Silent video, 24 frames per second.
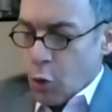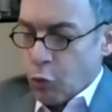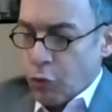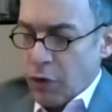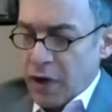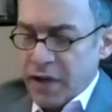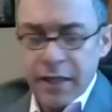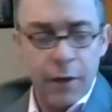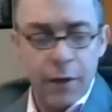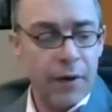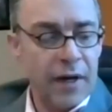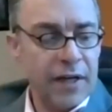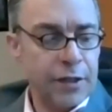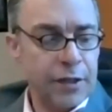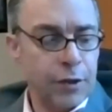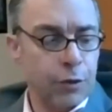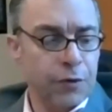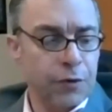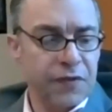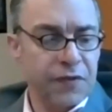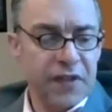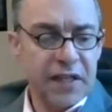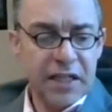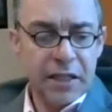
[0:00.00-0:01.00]
Right now, I
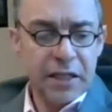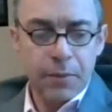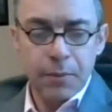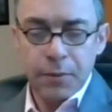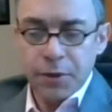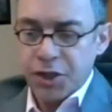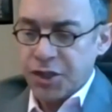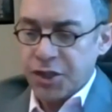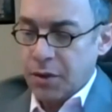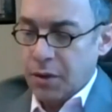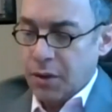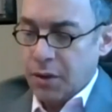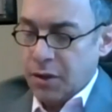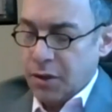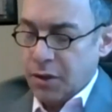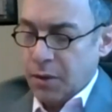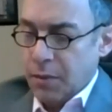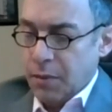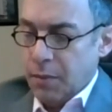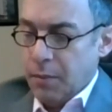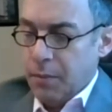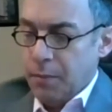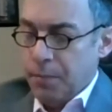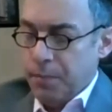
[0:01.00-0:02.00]
don't think
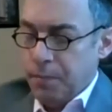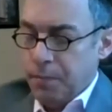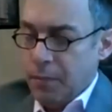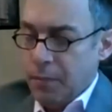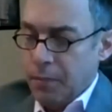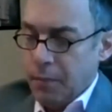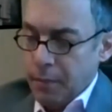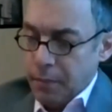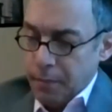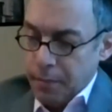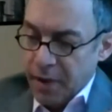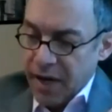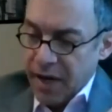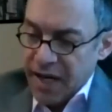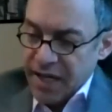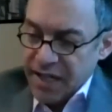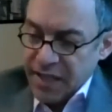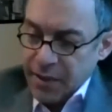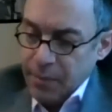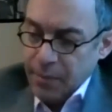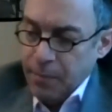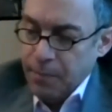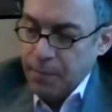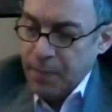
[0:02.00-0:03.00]

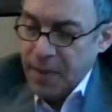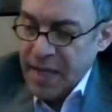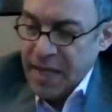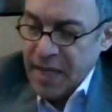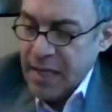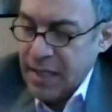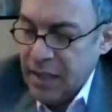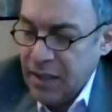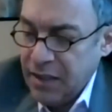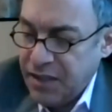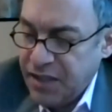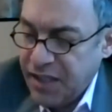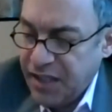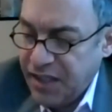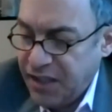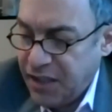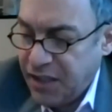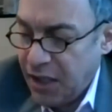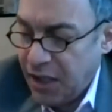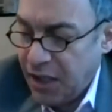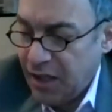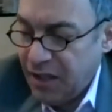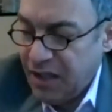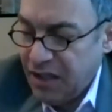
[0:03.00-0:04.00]
Biden banning
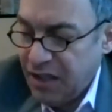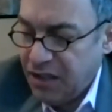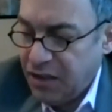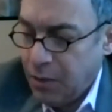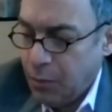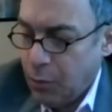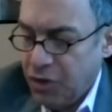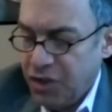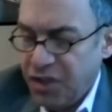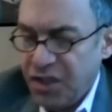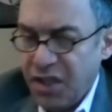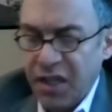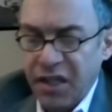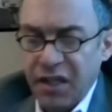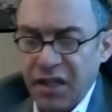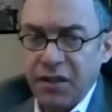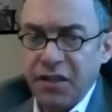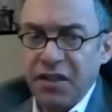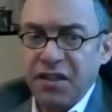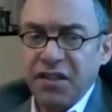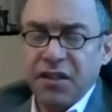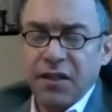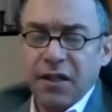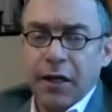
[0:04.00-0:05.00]
TikTok is the most
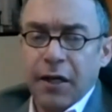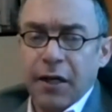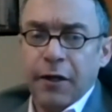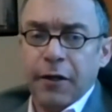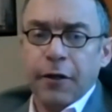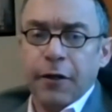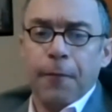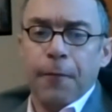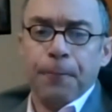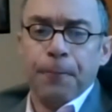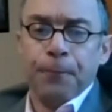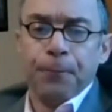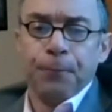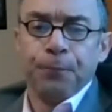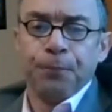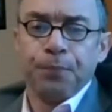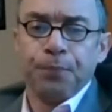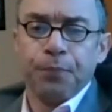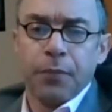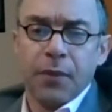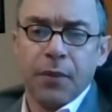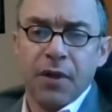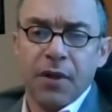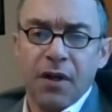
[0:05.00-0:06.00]
likely scenario.
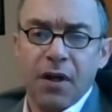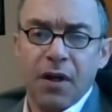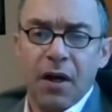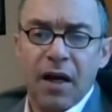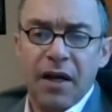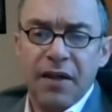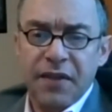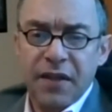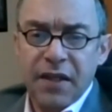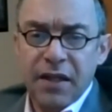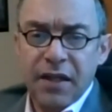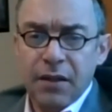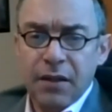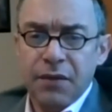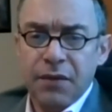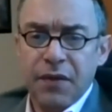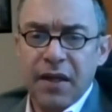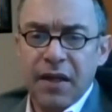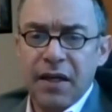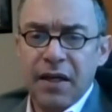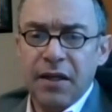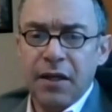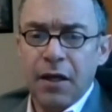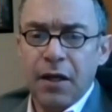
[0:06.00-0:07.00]
I
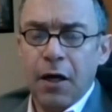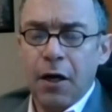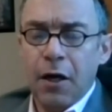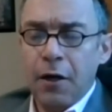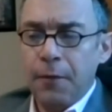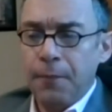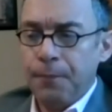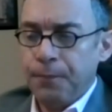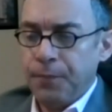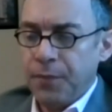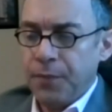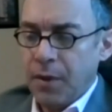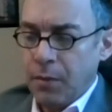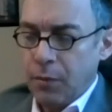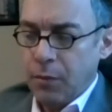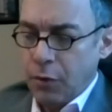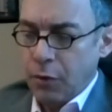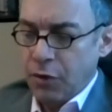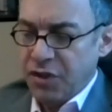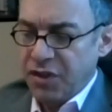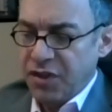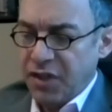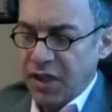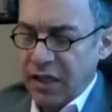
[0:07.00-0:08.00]
think that the
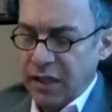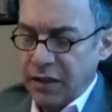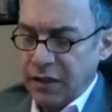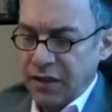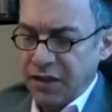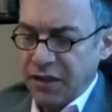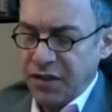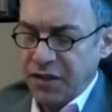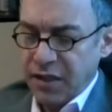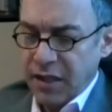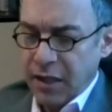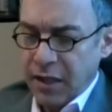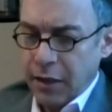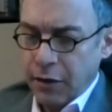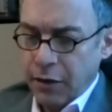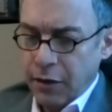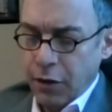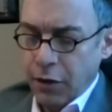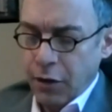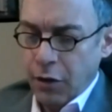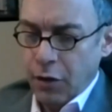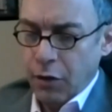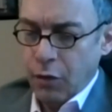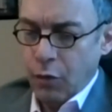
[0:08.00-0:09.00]
most likely
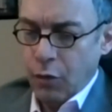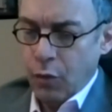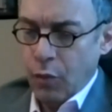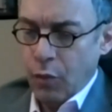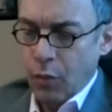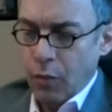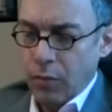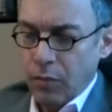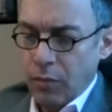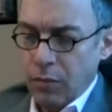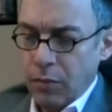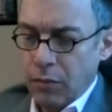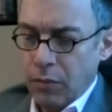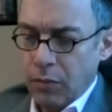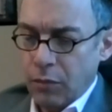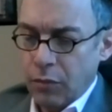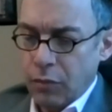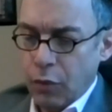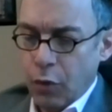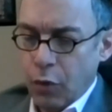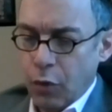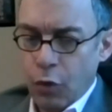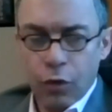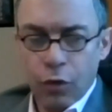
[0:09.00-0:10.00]
scenario,
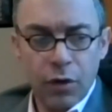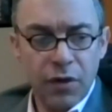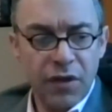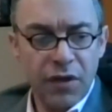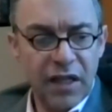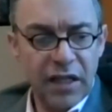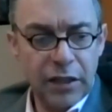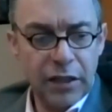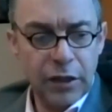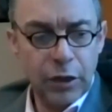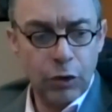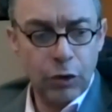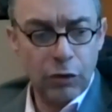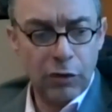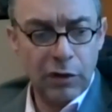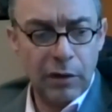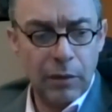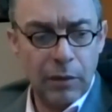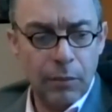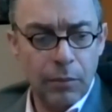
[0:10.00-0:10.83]
or that the